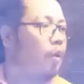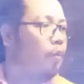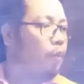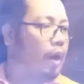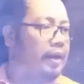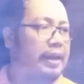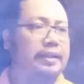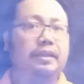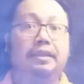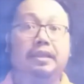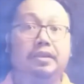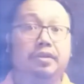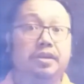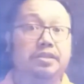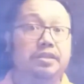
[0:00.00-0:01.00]
180
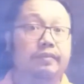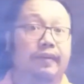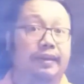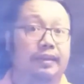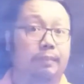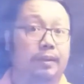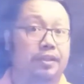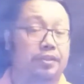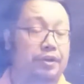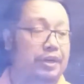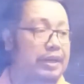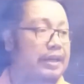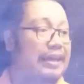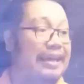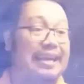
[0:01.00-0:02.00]
degrees divided by
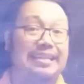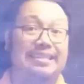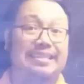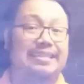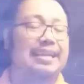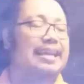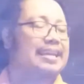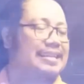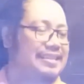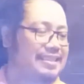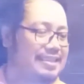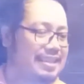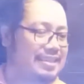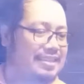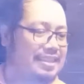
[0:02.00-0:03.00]
3 is
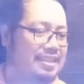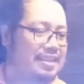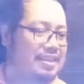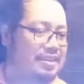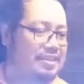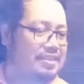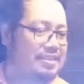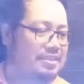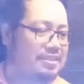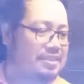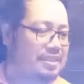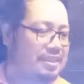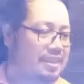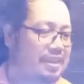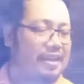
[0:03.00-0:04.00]
60 degrees.
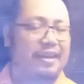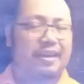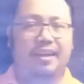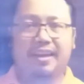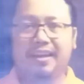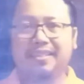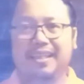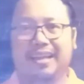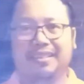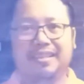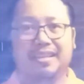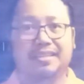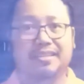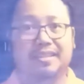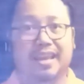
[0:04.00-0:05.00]
And that
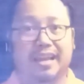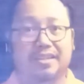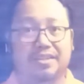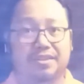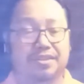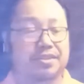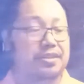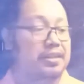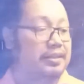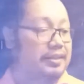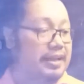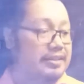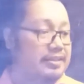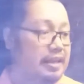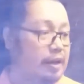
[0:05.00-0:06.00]
is the answer.
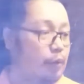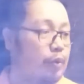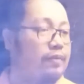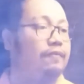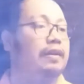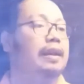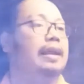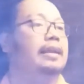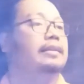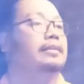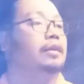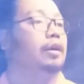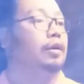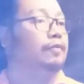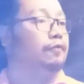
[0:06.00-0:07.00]
That's the equivalent
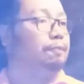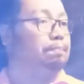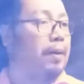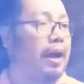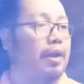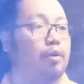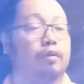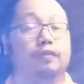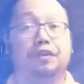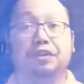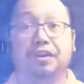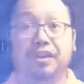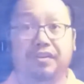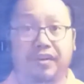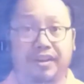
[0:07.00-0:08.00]
of pi over 3
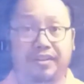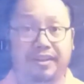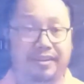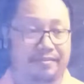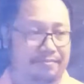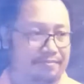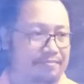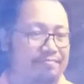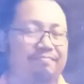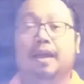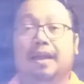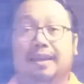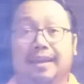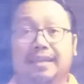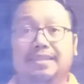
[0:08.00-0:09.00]
radian.
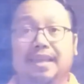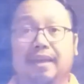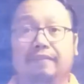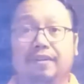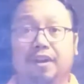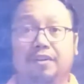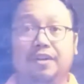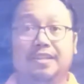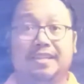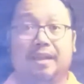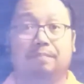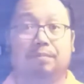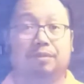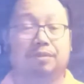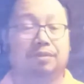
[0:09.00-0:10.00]
Let's have another example.